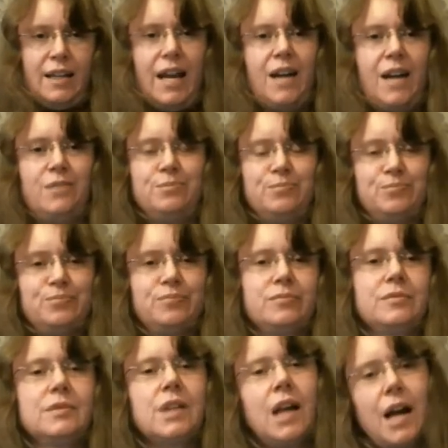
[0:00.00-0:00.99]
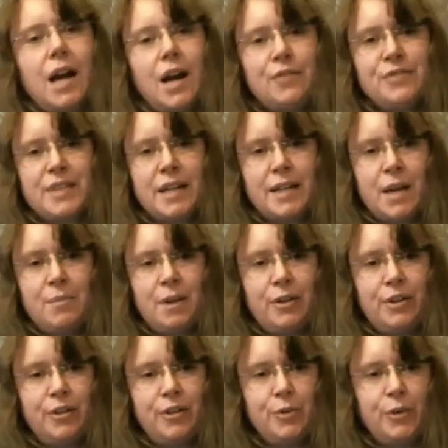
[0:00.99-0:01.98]
yeah, I've sent out
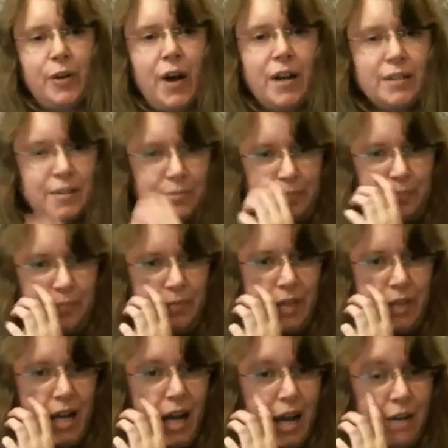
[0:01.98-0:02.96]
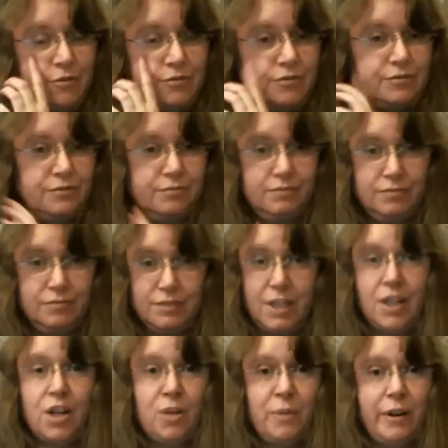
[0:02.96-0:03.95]
my Christmas cards. I've
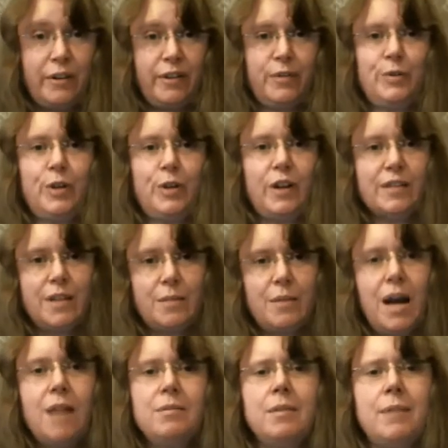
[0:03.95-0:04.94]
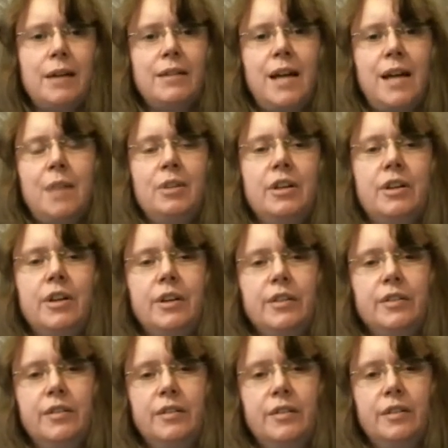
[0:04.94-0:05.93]
done all my Christmas cards. I'm happy about that,
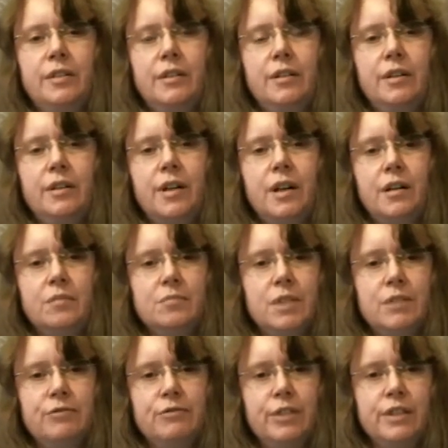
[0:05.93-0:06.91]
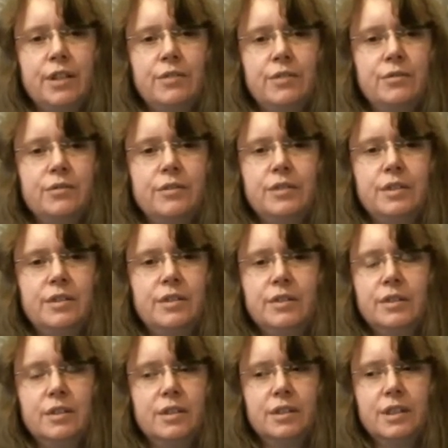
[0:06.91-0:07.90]
because if I
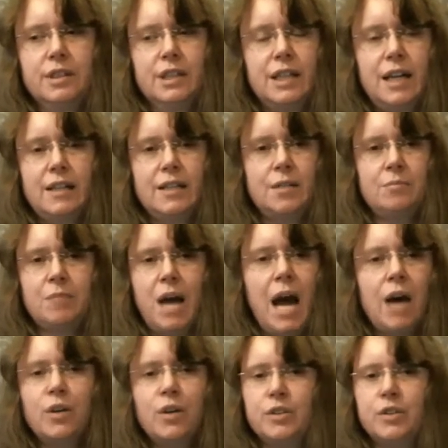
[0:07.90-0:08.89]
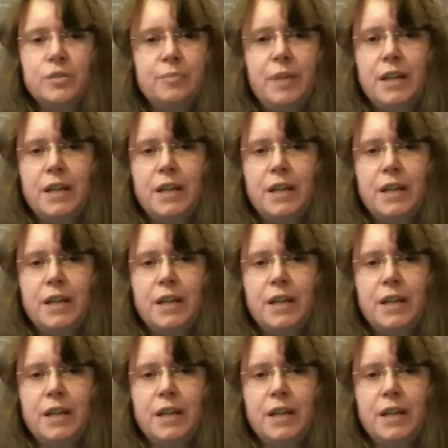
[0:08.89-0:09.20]
don't get them out